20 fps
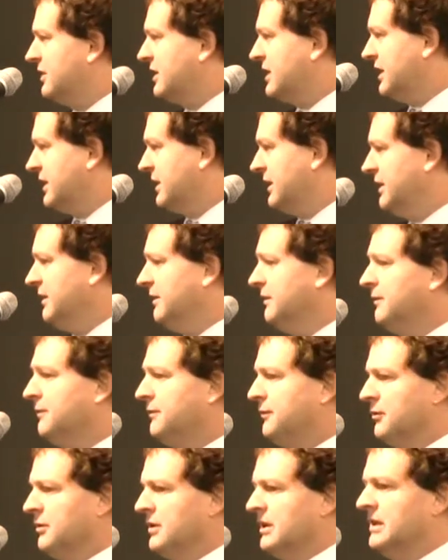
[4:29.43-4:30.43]
to kick
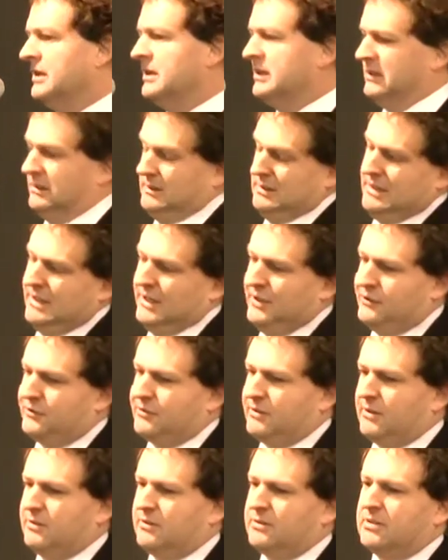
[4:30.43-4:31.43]
in for an
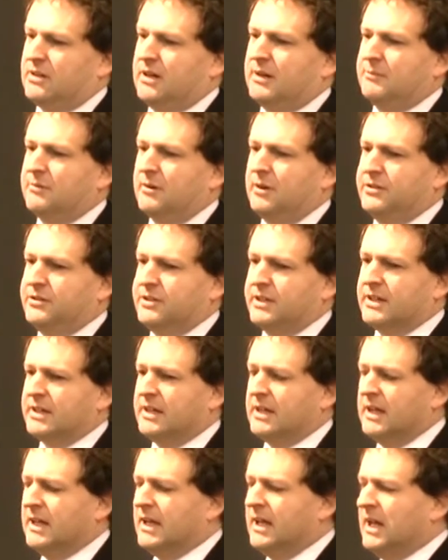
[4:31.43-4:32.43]
industry good type project,